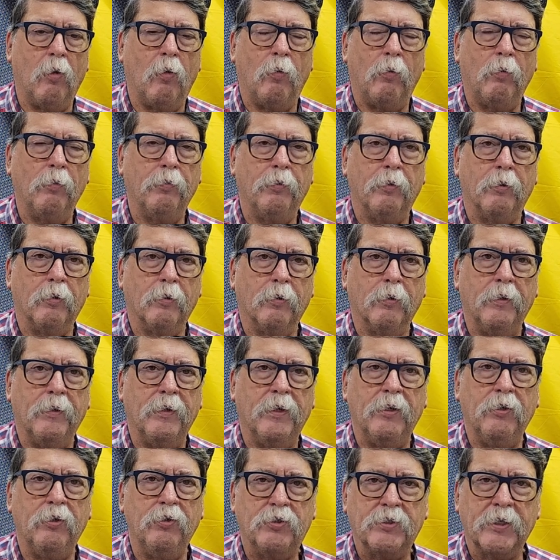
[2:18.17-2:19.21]
holder, and
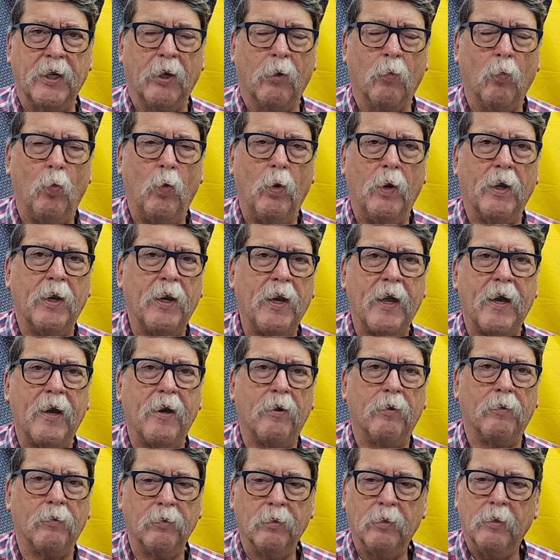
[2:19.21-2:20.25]
then you take one
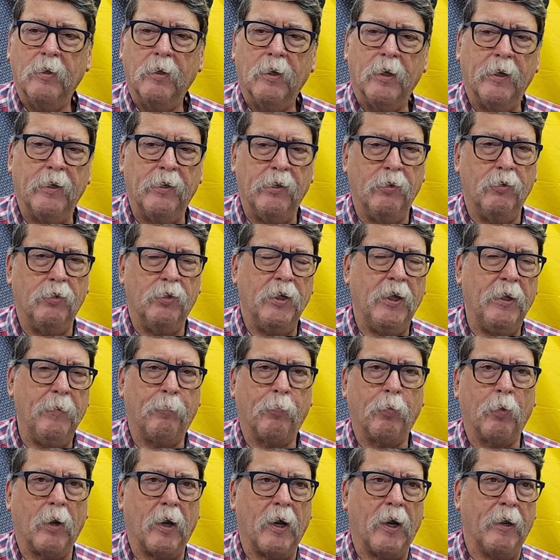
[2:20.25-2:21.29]
out and you
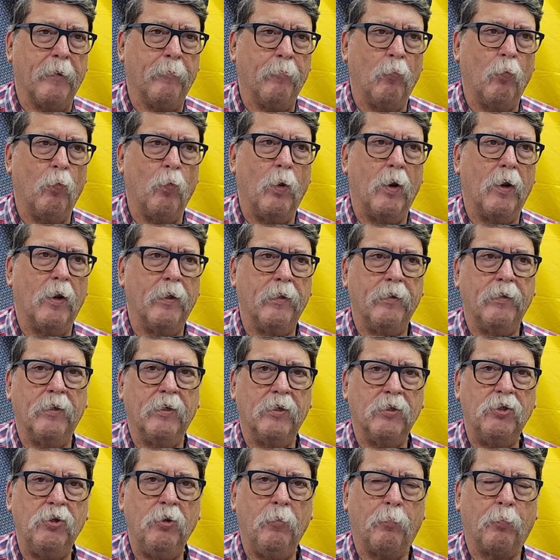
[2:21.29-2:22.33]
deprime, one
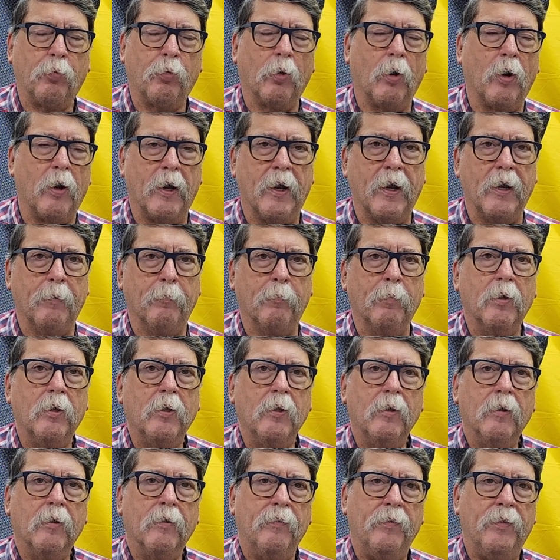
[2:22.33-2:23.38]
that you prime.
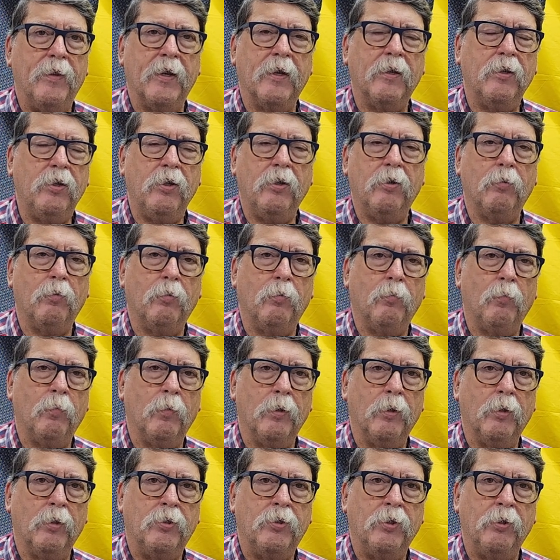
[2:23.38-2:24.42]
Then
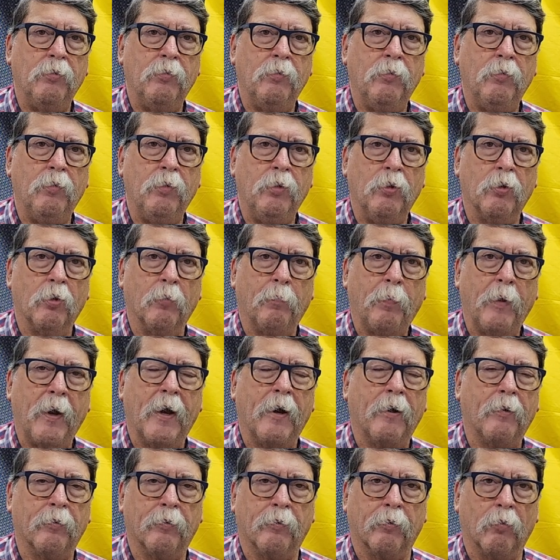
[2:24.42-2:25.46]
you do your
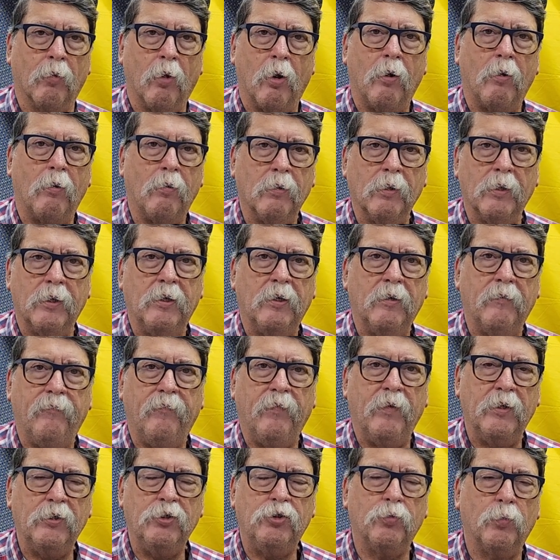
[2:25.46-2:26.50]
powder all
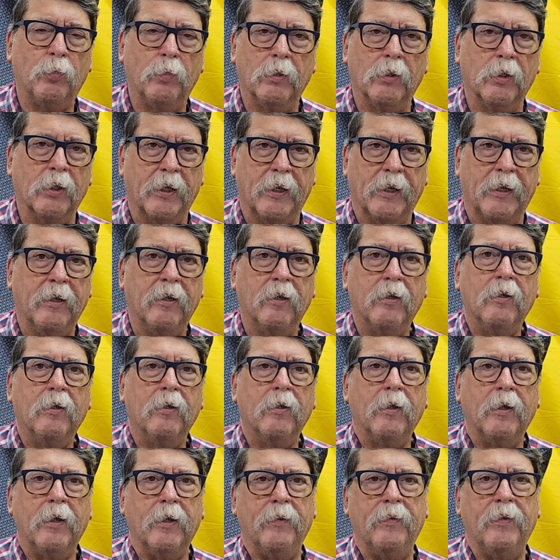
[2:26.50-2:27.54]
individually.
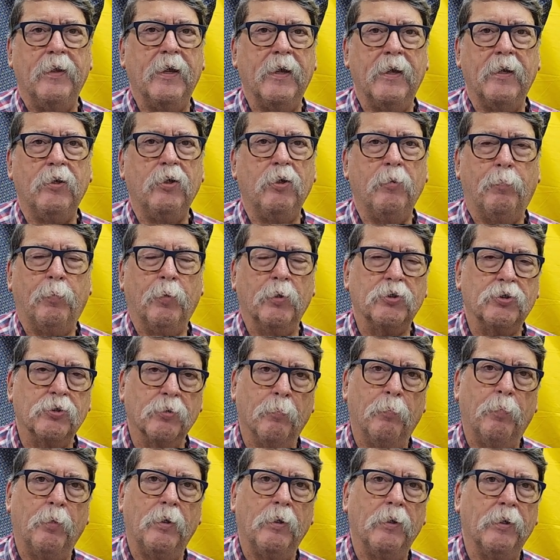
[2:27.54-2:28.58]
And then you put
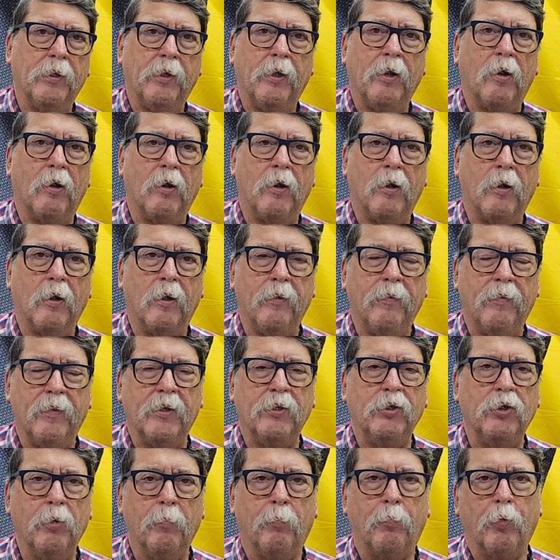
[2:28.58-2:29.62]
your bullet on,
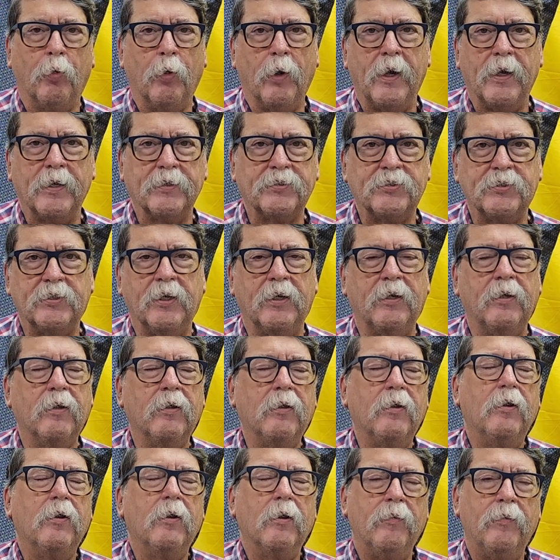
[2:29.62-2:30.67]
then you press it.
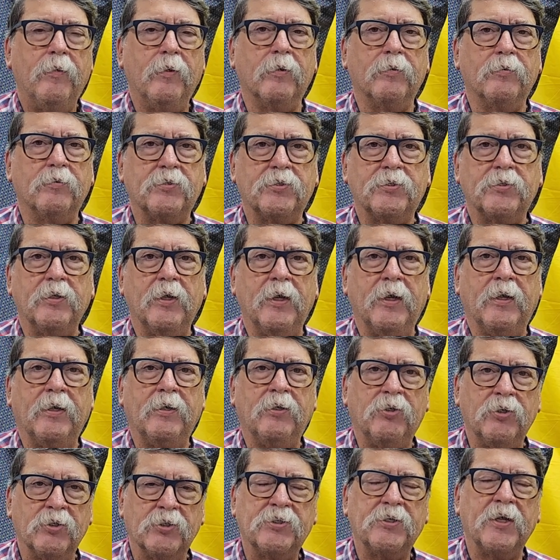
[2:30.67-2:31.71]

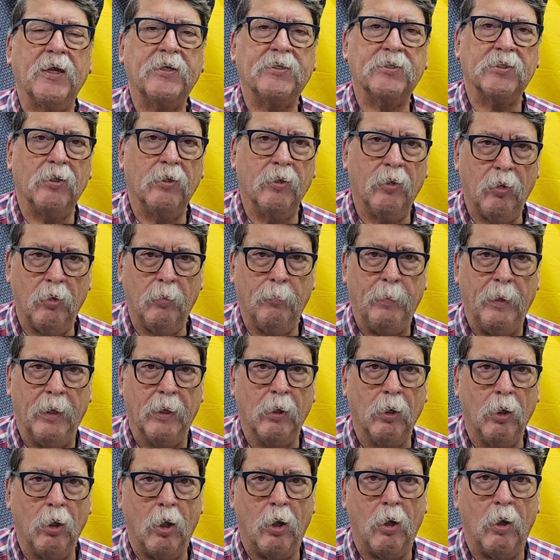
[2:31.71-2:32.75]
It just takes a little bit
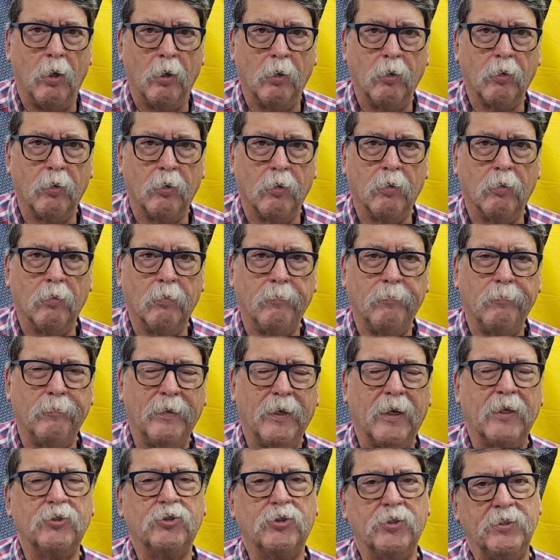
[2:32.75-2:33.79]
longer.
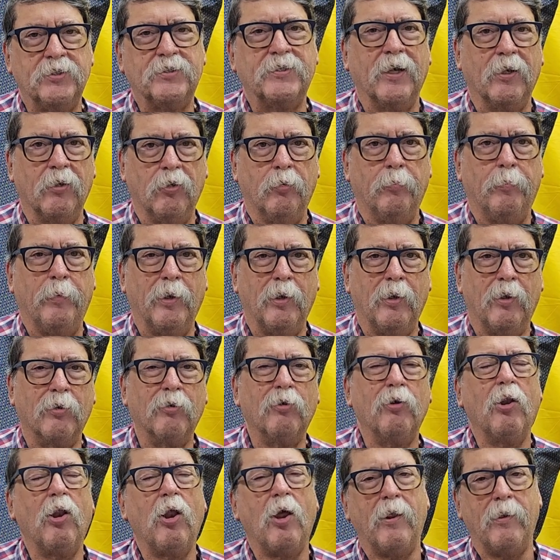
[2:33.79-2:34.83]
I shouldn't say a little bit
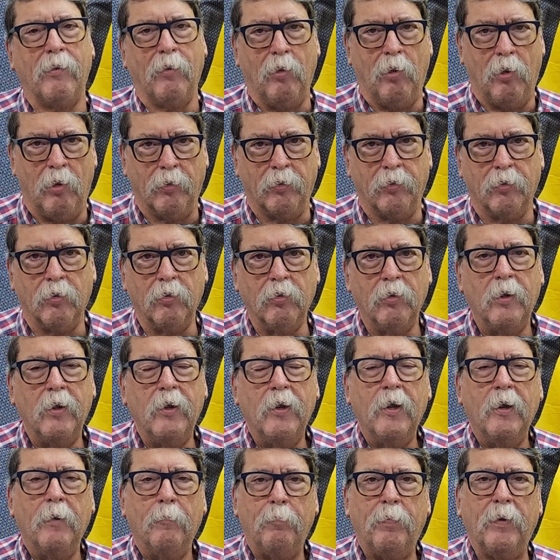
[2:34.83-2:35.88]
longer, a lot longer,
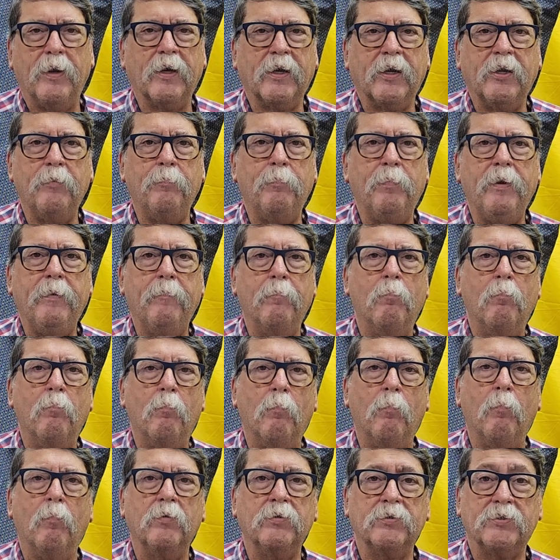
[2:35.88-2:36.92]
but it can
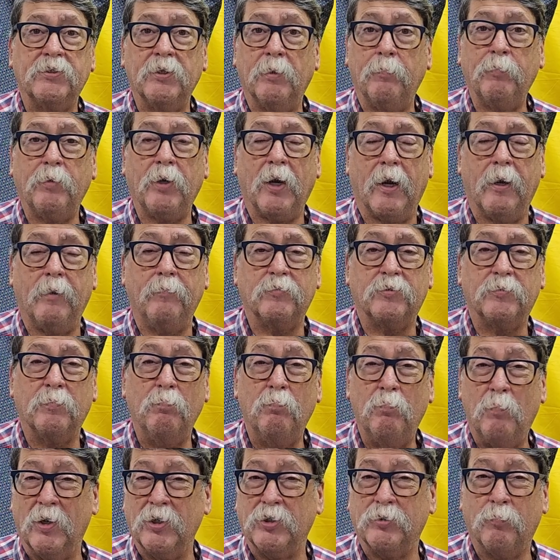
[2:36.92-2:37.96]
be sometimes
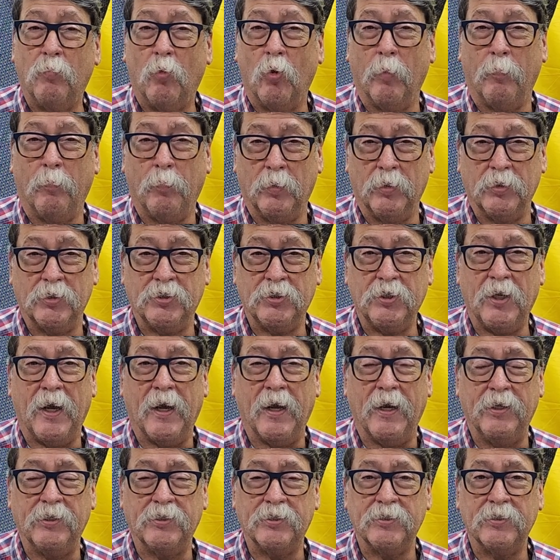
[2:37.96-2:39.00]
much more
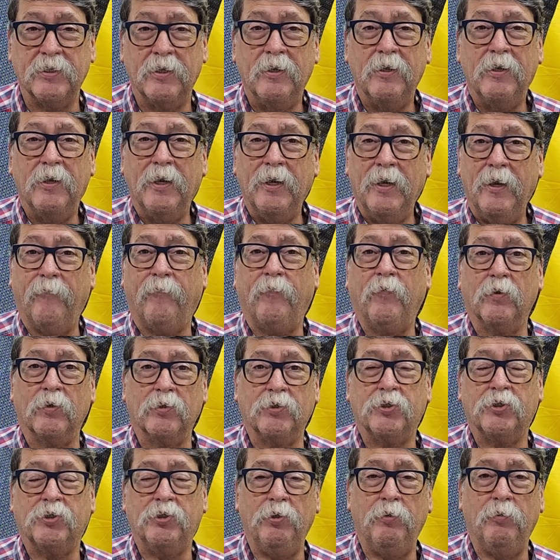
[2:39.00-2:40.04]
precise if you're
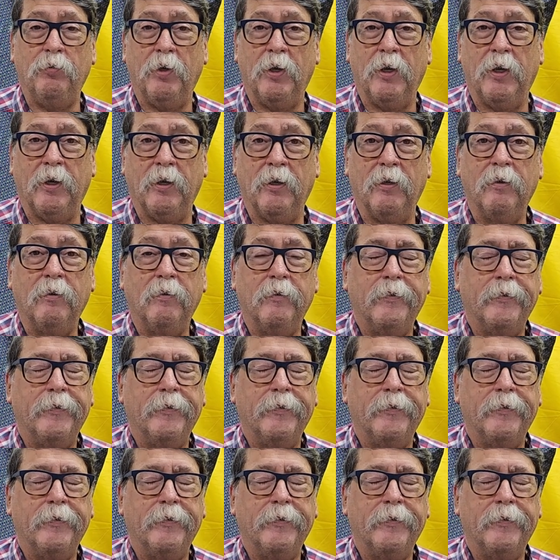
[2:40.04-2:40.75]
shooting,